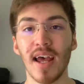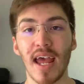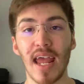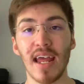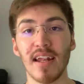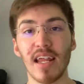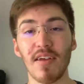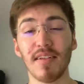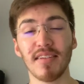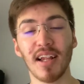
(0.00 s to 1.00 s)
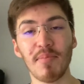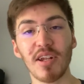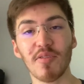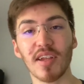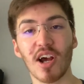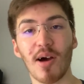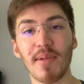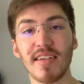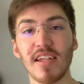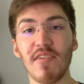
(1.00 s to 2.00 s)
And let me know in the
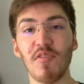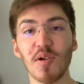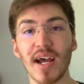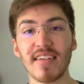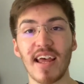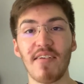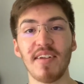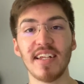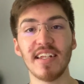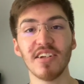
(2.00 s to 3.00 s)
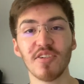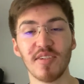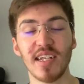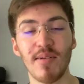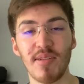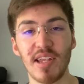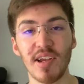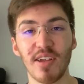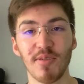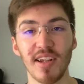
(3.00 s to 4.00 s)
comments if you guys have any additional tips that you
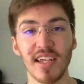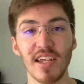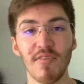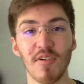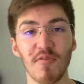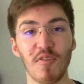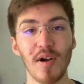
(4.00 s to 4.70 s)
guys would leave for